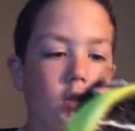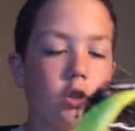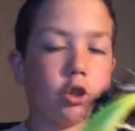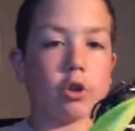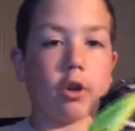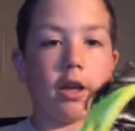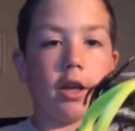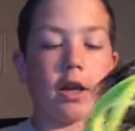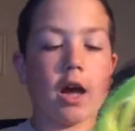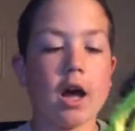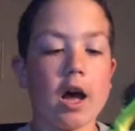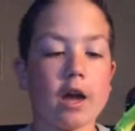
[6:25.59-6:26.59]

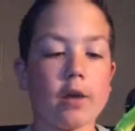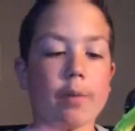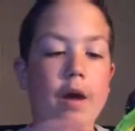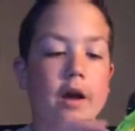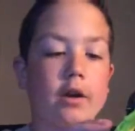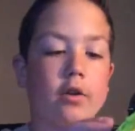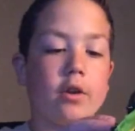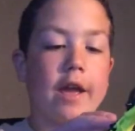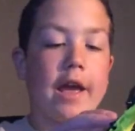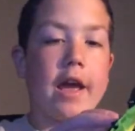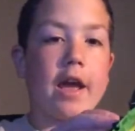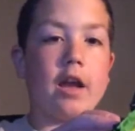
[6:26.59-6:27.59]
stringing a higher pocket on the
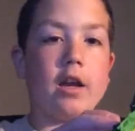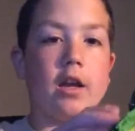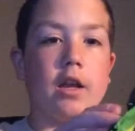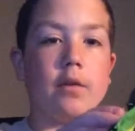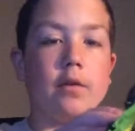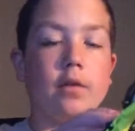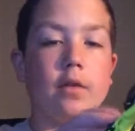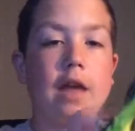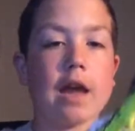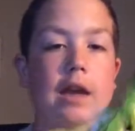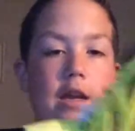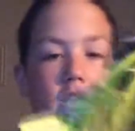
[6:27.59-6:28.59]
head
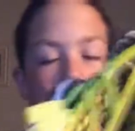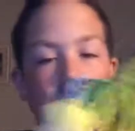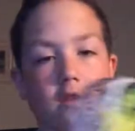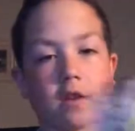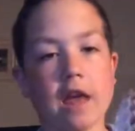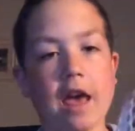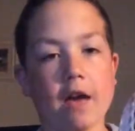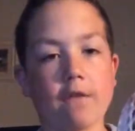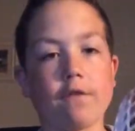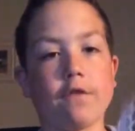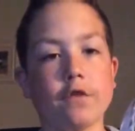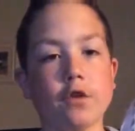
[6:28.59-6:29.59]
that doesn't
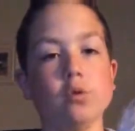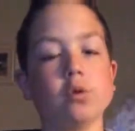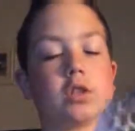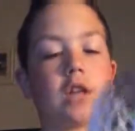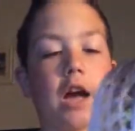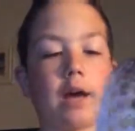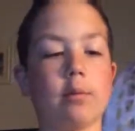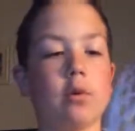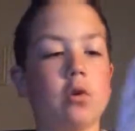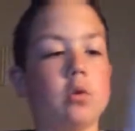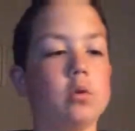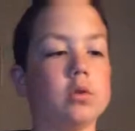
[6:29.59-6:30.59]
have few
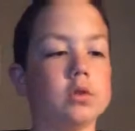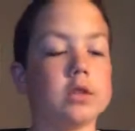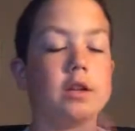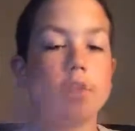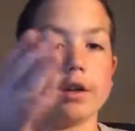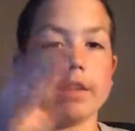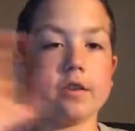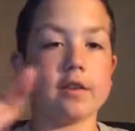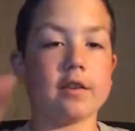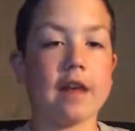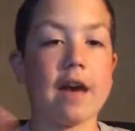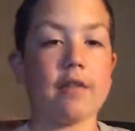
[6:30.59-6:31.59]
sidewall holes. It
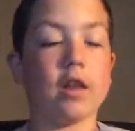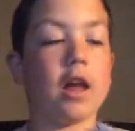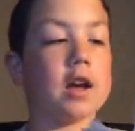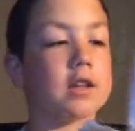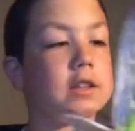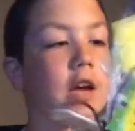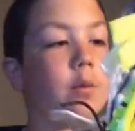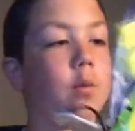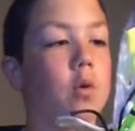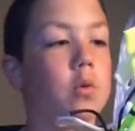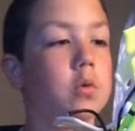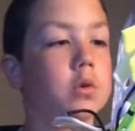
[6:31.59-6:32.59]
doesn't have a lot of
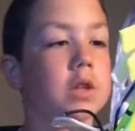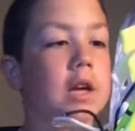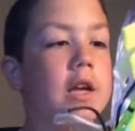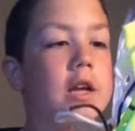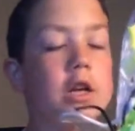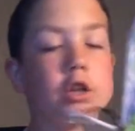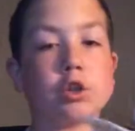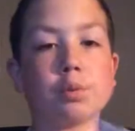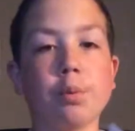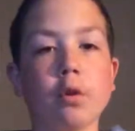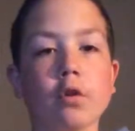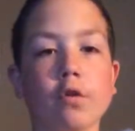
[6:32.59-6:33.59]
sidewall holes.
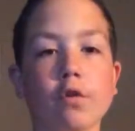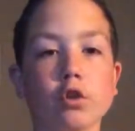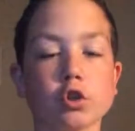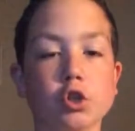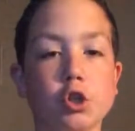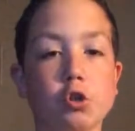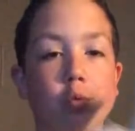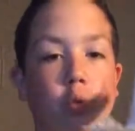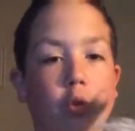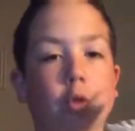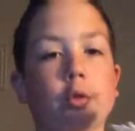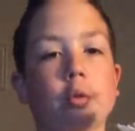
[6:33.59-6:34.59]
Just pull the first 2
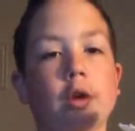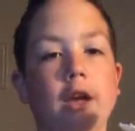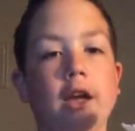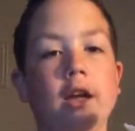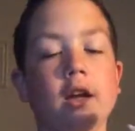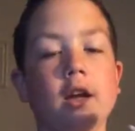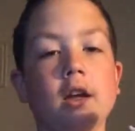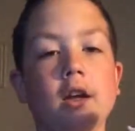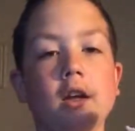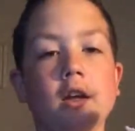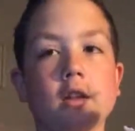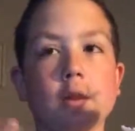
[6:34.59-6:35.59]
or 3,
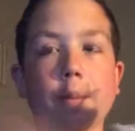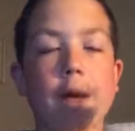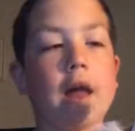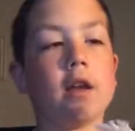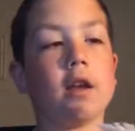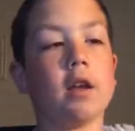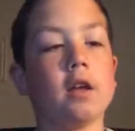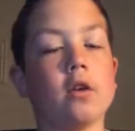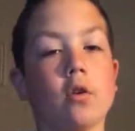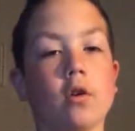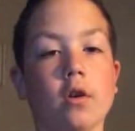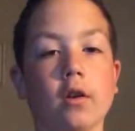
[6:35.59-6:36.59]
depending
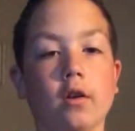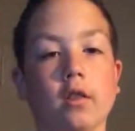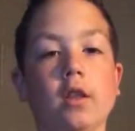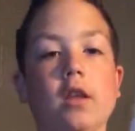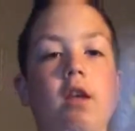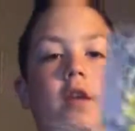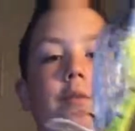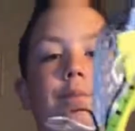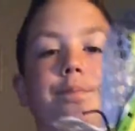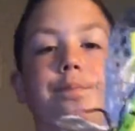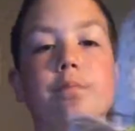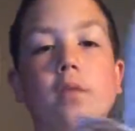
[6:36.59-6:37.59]
on
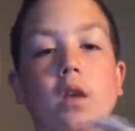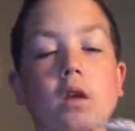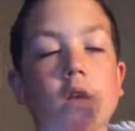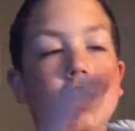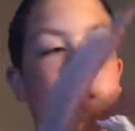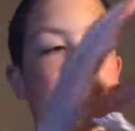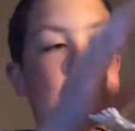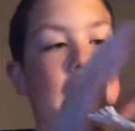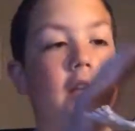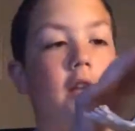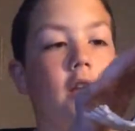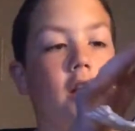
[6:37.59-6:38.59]
the
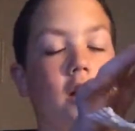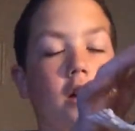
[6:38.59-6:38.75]
head.